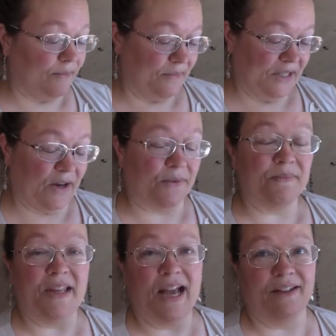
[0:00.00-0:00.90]
So
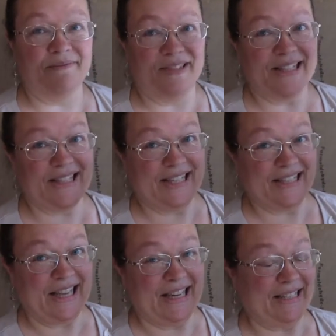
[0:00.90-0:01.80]
yeah, this is
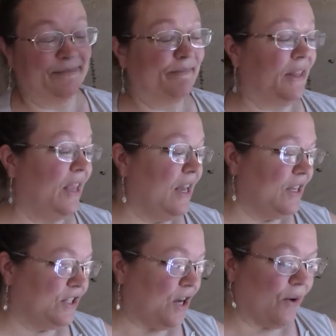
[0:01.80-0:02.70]
exciting.
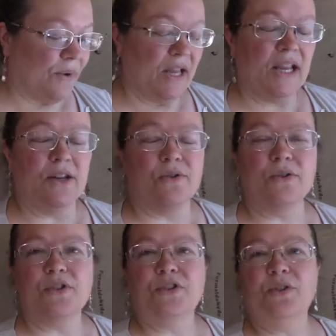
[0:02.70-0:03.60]
So, in
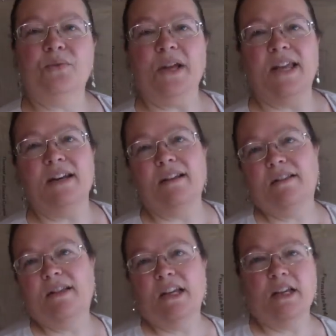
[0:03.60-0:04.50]
order to win
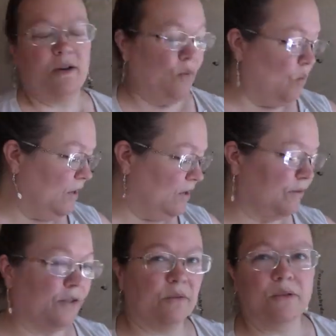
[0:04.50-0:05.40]
the
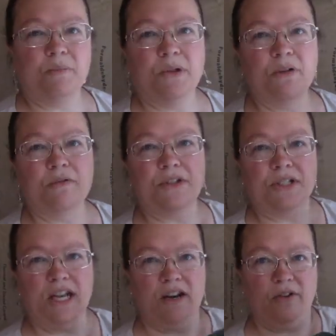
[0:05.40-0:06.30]
wonderful, beautiful
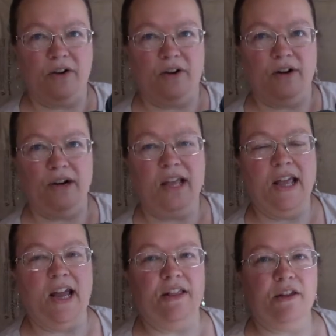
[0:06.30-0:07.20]
skein of yarn
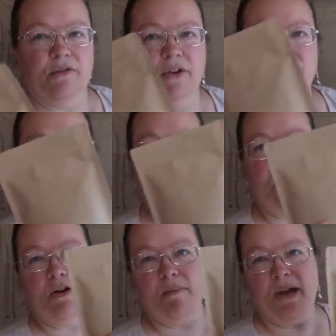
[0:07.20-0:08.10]
and the very
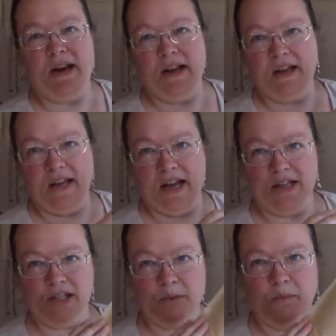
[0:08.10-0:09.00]
aromatic and
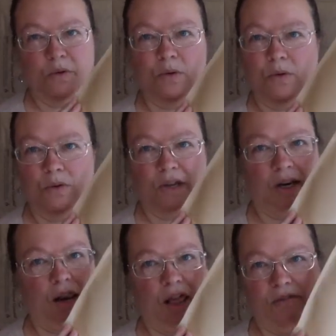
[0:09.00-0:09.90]
smooth
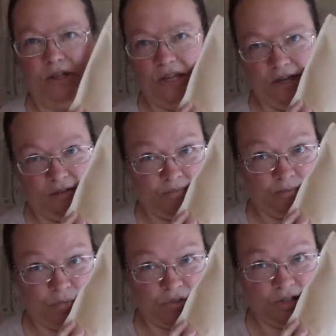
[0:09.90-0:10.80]
and lovely
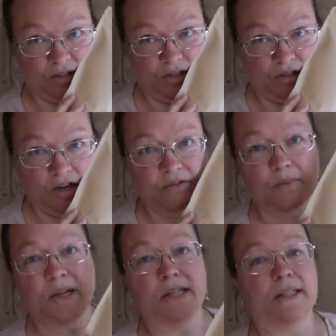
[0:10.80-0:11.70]
Brazilian coffee
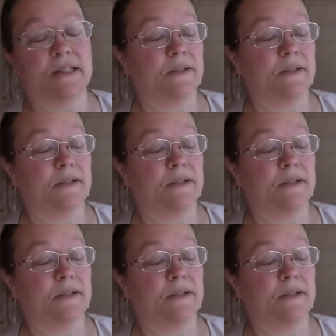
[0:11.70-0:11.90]
beans,